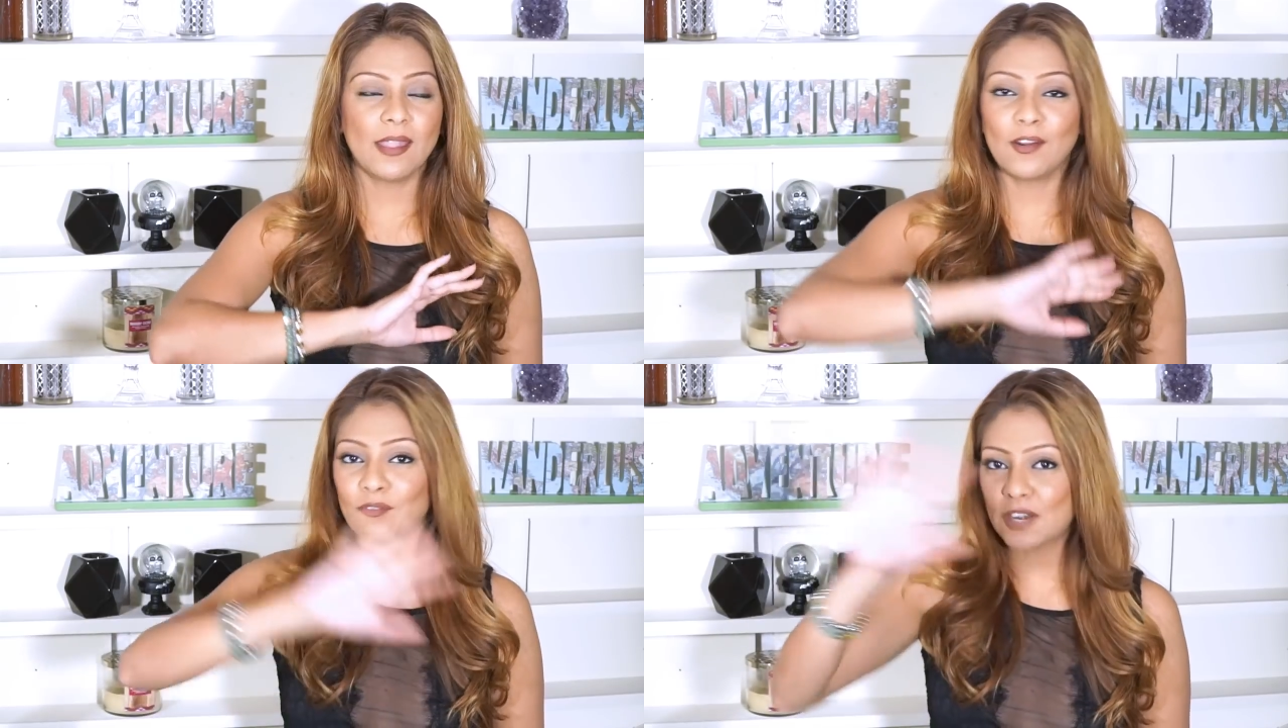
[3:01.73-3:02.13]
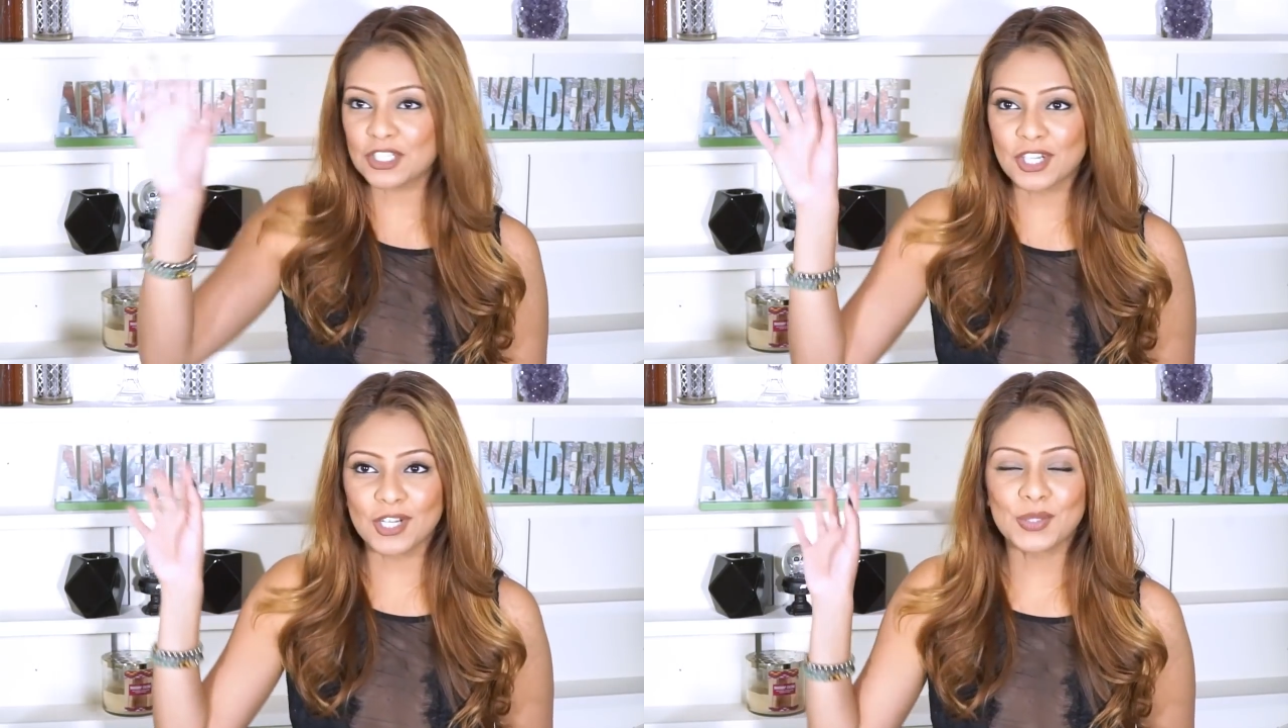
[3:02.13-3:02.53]
air
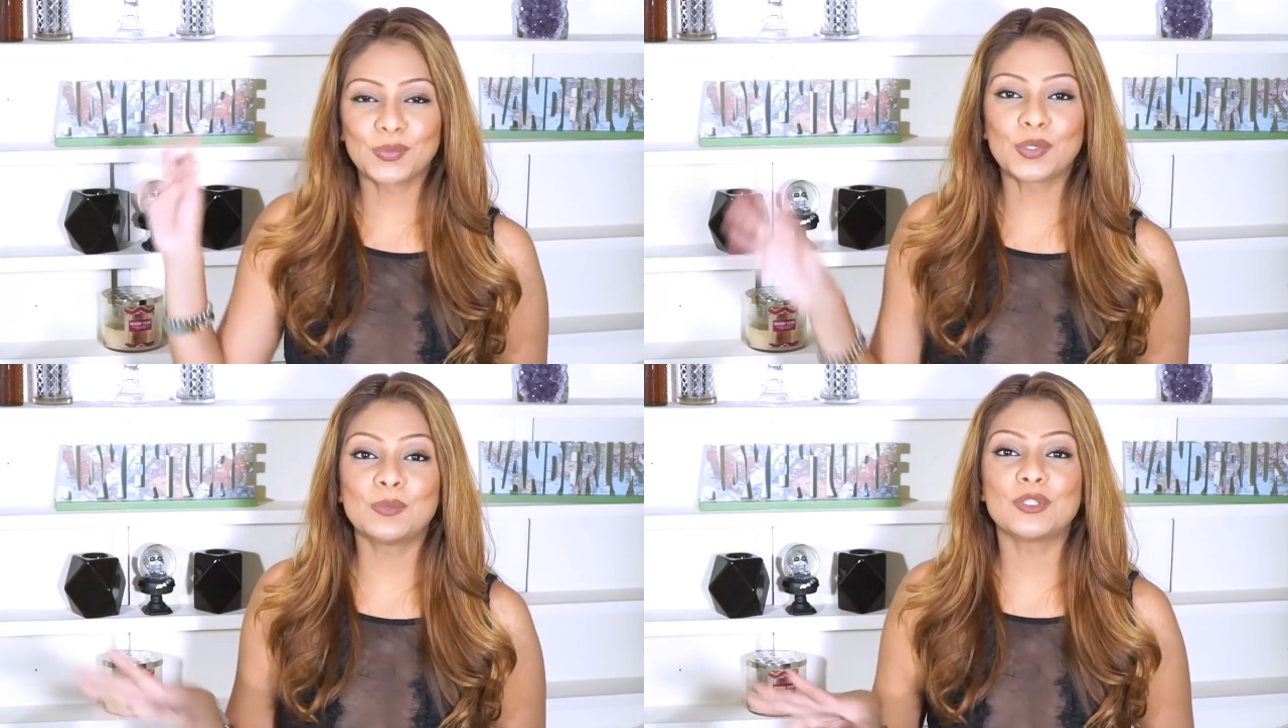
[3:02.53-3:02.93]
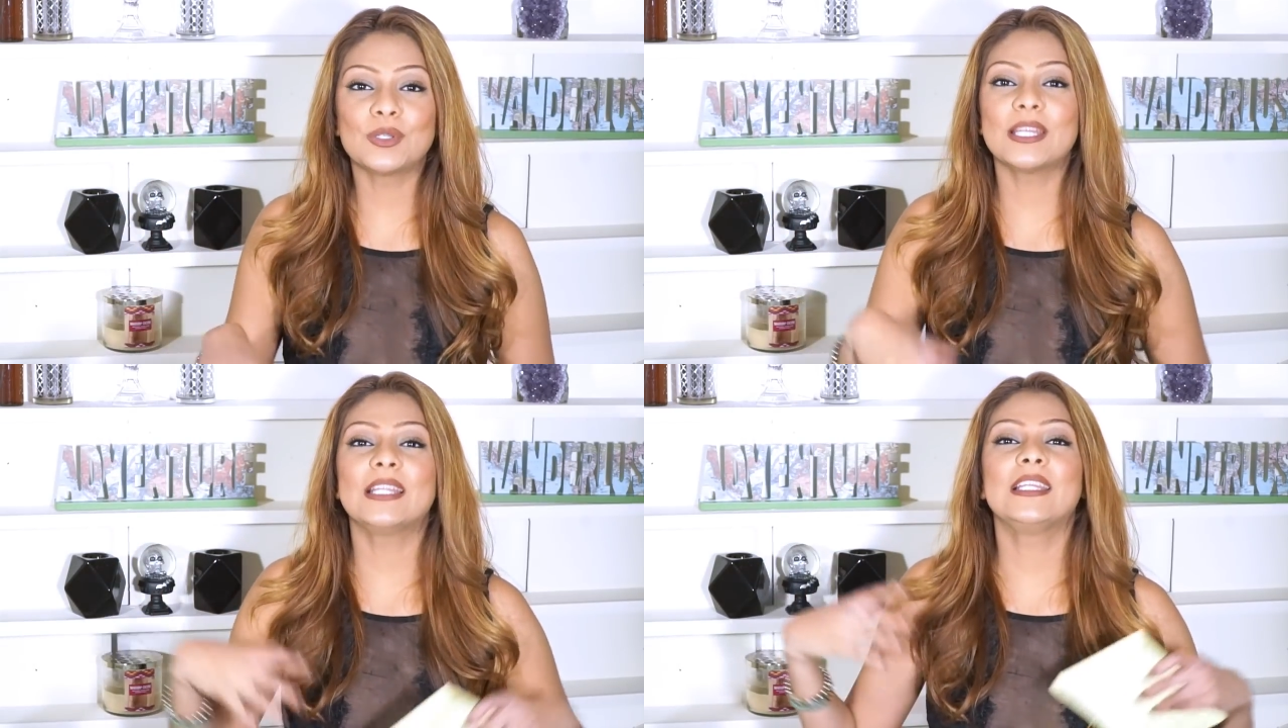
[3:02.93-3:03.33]
freshener in the room
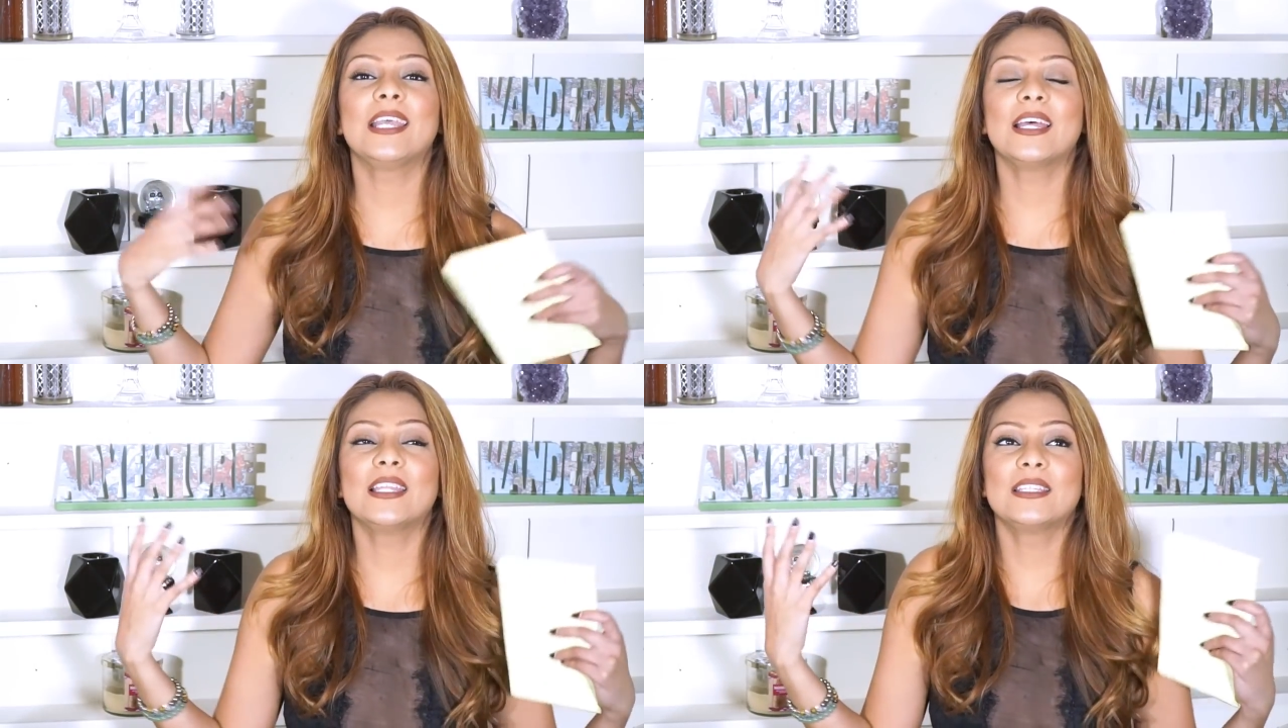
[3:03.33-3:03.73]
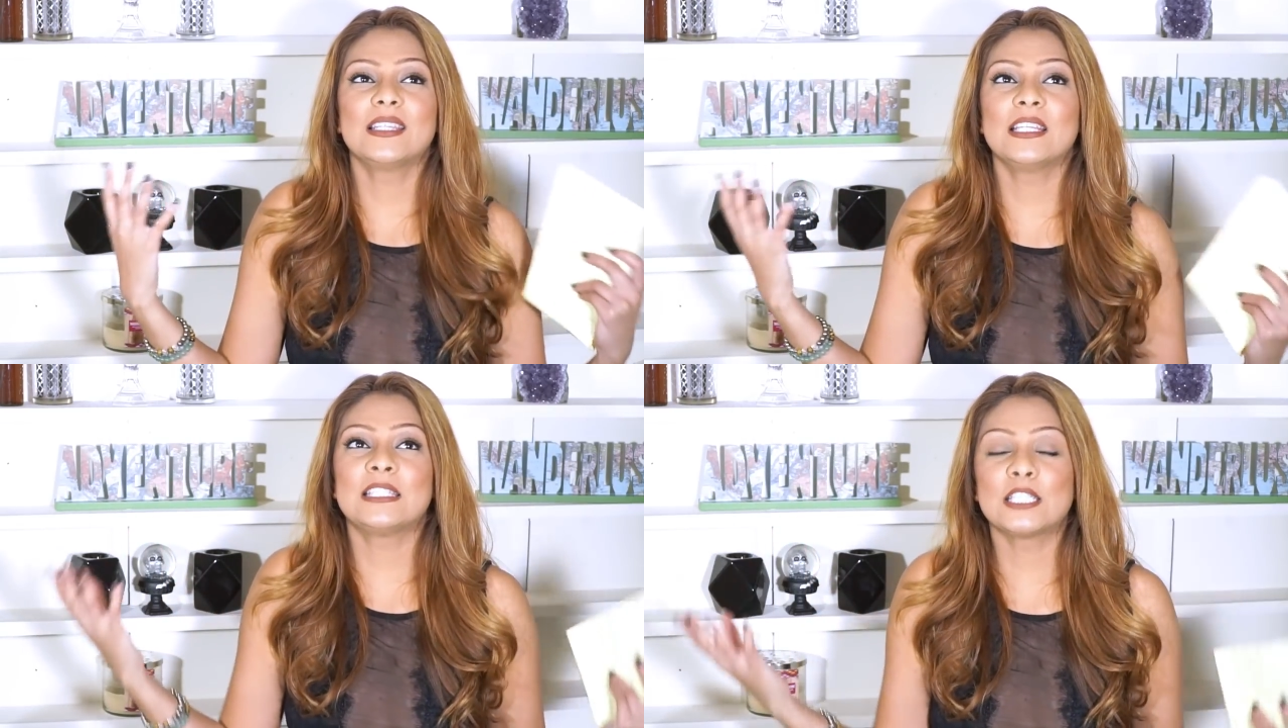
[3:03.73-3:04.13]
so that
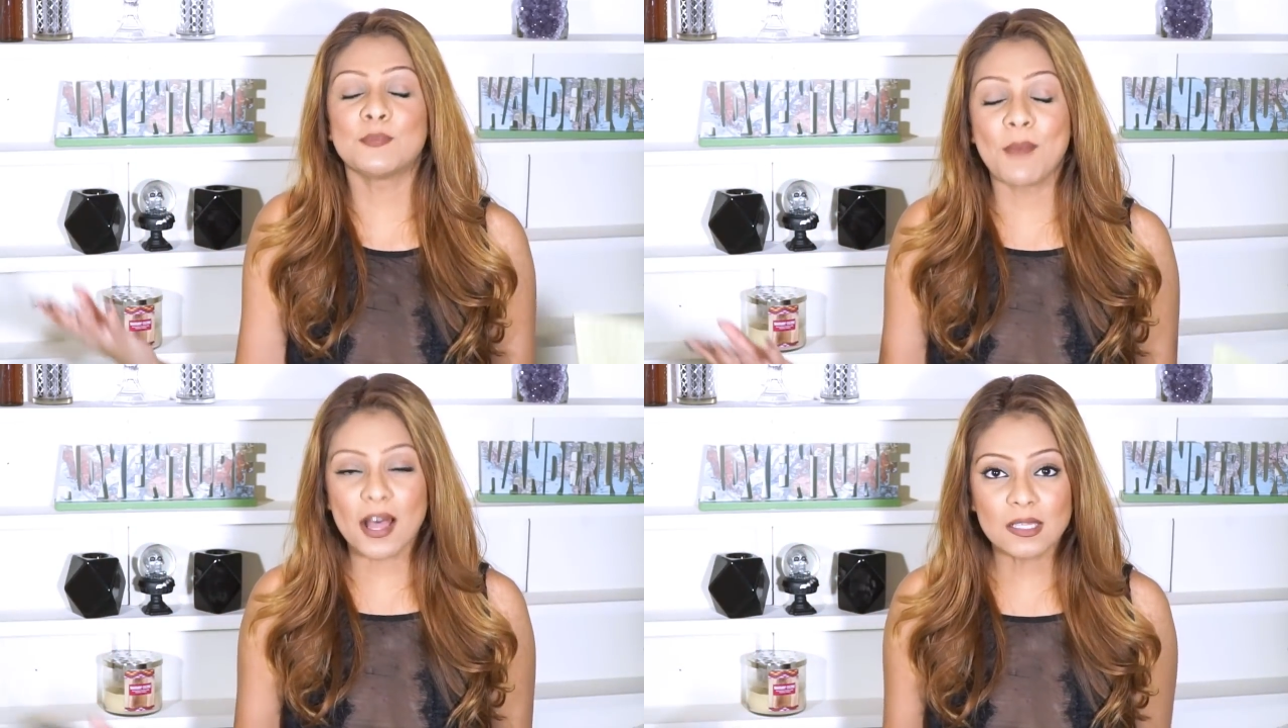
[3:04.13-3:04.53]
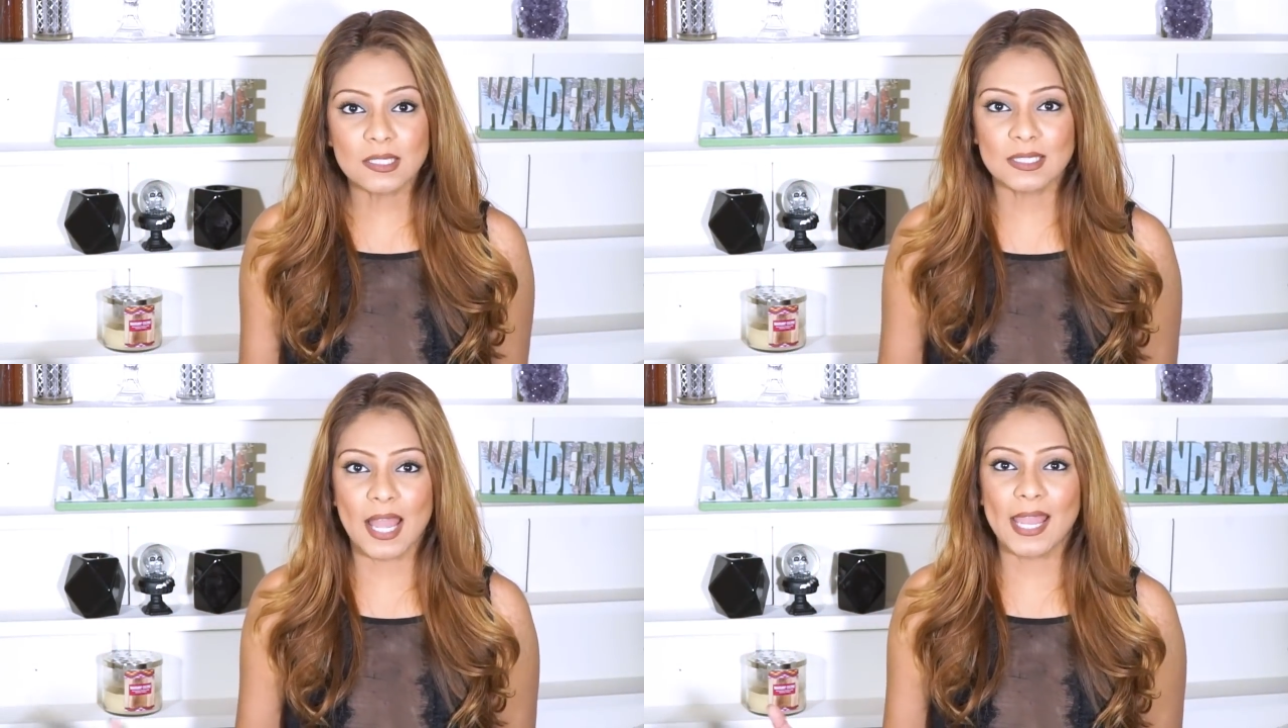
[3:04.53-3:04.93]
it
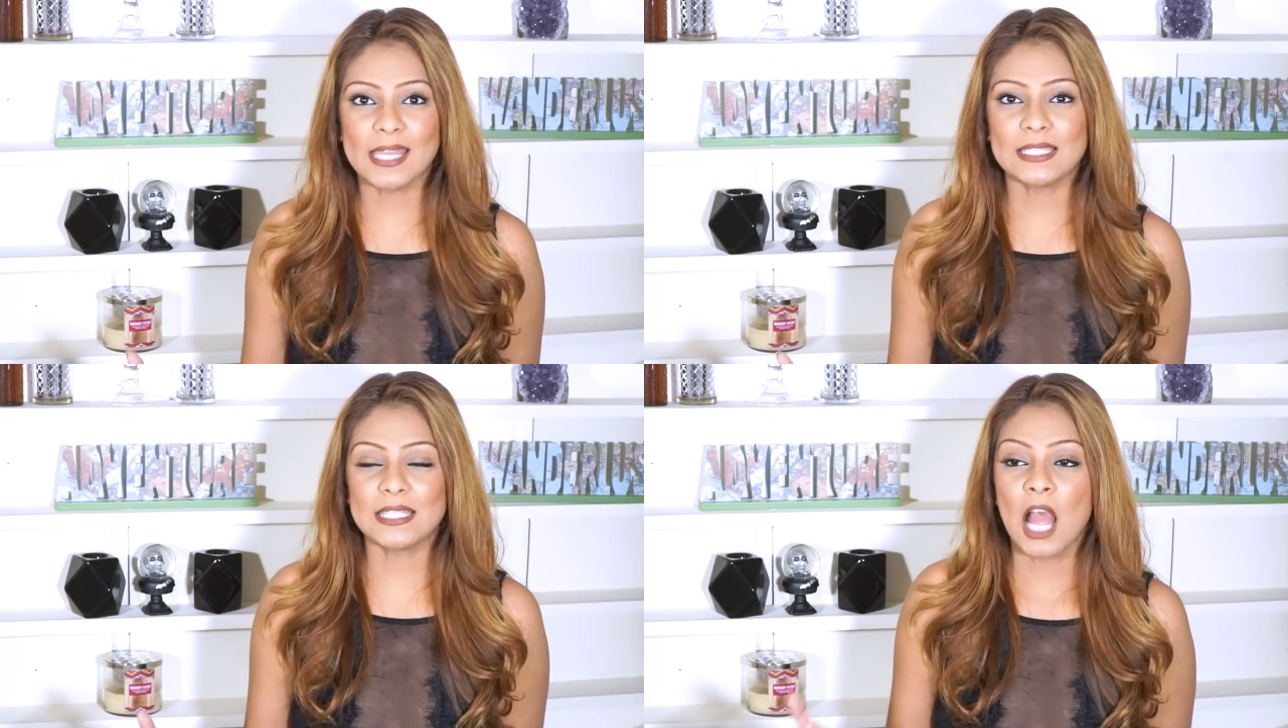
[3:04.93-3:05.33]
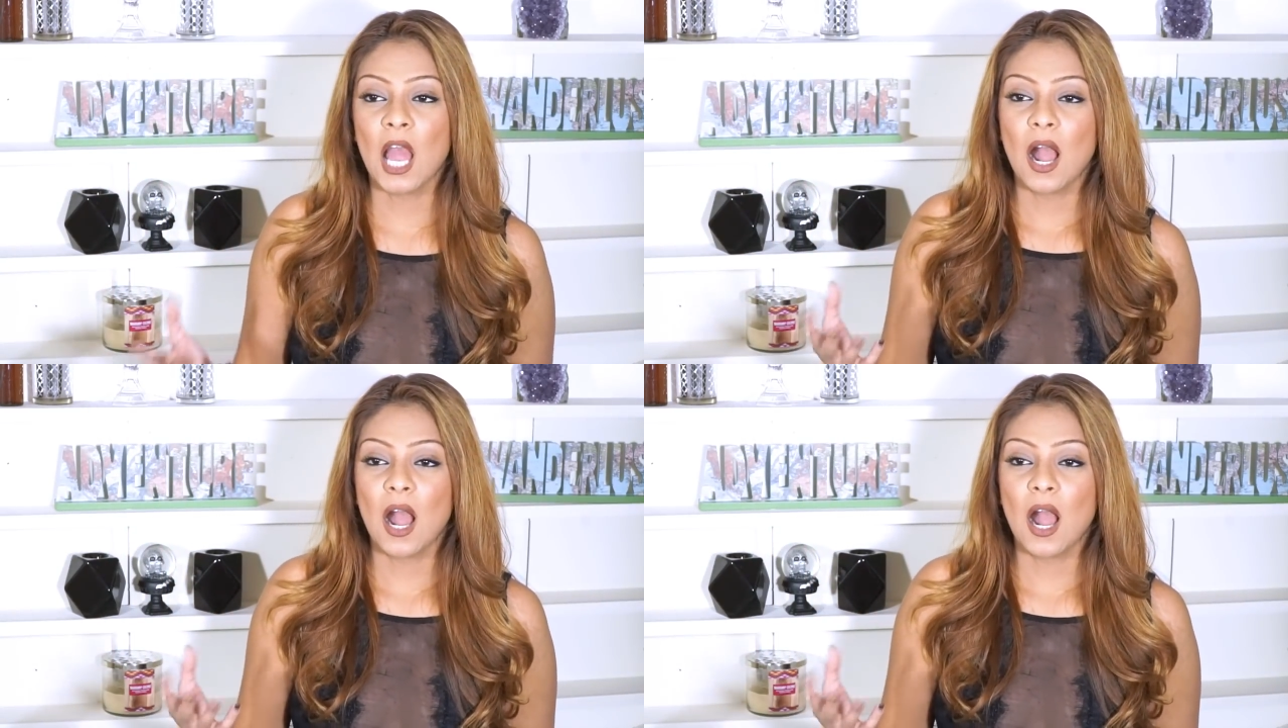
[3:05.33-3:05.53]
smells nice.